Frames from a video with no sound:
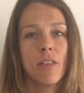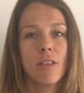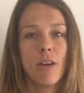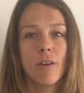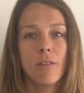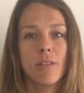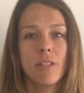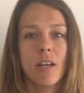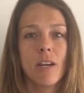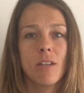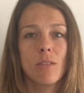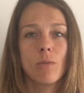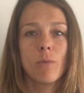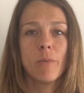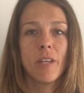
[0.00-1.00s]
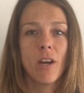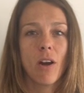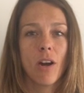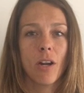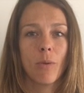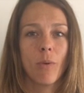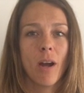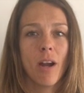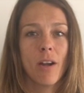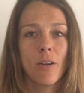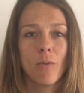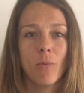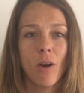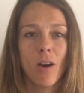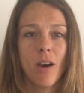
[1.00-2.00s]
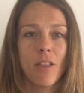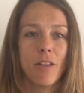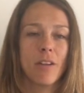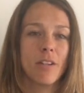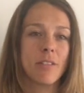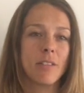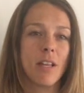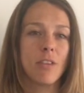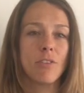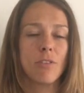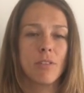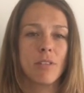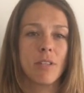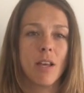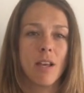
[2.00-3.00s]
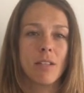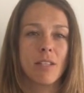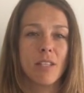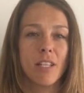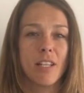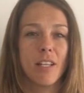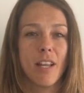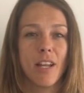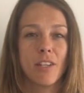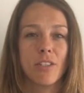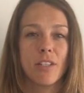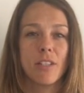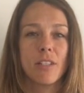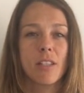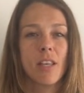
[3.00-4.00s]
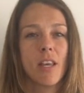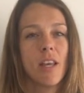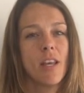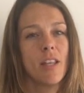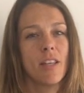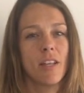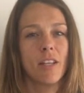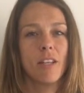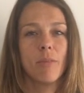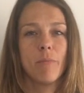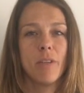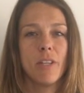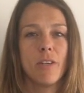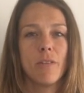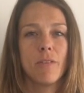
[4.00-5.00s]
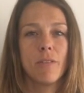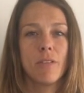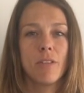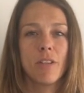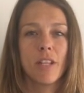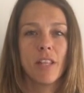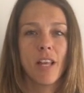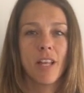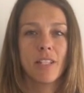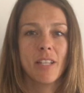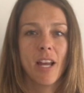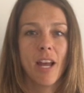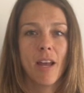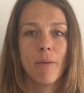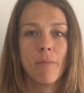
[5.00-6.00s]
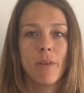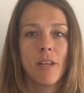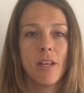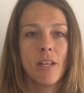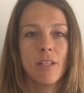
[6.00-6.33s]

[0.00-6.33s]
those cells will be hardwired, while other essential cells and connections that could be used during that time,